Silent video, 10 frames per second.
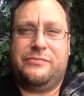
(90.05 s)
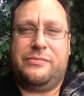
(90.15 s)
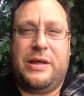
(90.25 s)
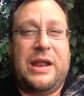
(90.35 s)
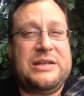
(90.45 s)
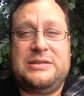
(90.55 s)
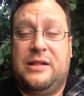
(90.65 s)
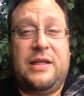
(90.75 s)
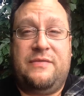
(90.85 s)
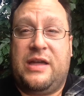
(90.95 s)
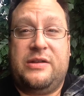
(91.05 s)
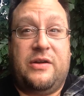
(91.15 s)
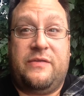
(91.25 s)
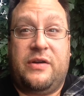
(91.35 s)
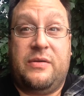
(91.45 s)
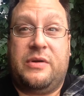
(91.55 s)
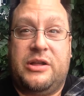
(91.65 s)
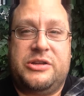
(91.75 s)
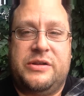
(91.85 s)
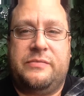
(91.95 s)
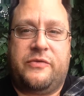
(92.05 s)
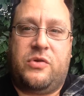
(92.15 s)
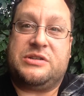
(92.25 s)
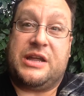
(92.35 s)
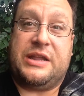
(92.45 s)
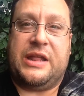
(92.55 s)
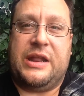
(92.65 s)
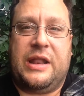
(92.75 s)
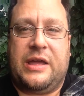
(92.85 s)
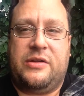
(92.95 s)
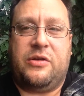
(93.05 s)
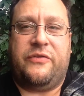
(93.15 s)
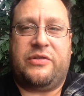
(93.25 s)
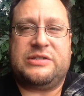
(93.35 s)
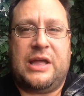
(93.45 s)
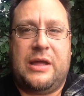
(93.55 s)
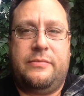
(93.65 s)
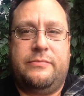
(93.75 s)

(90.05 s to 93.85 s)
But I still love that dog very much, and of course I did it like a dutiful son.